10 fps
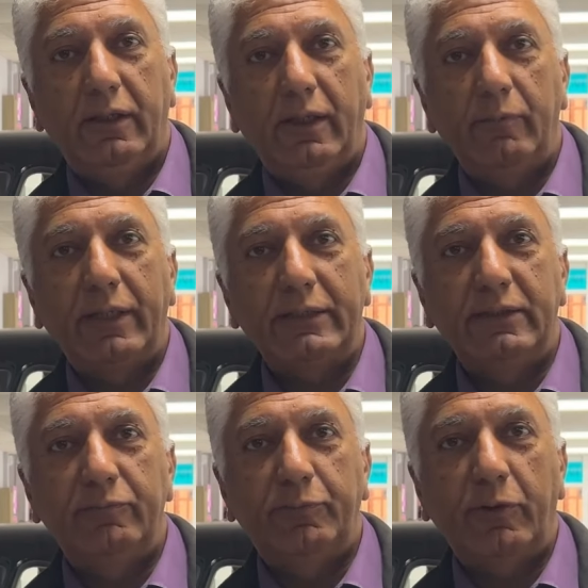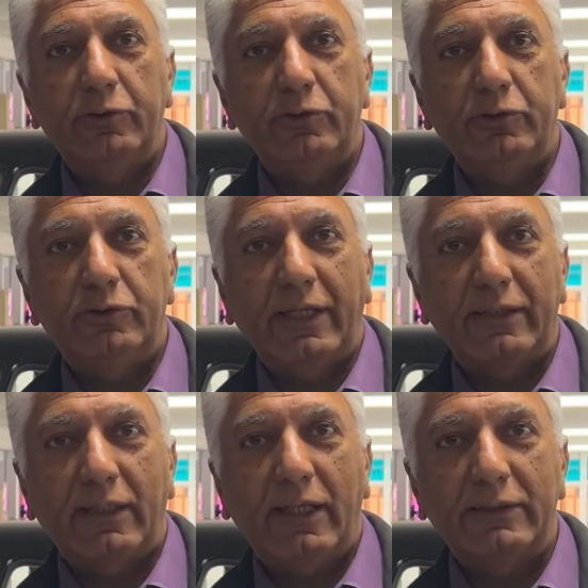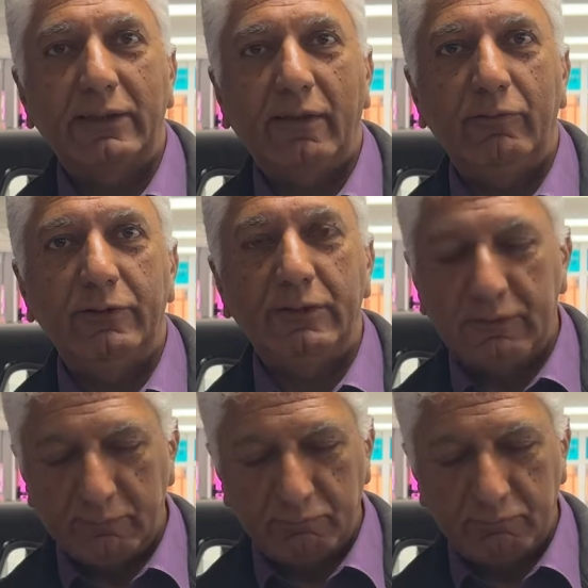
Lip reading: I'm guessing they've probably just checked the lights levels and